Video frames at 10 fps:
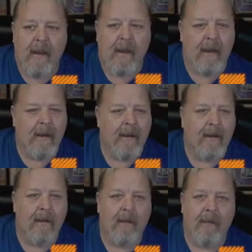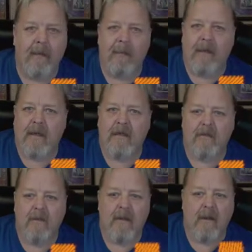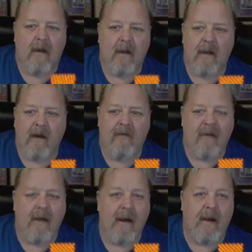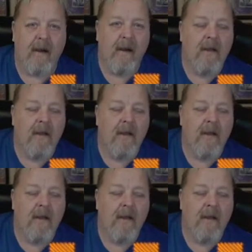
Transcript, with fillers: And um, that's really all I got for tonight.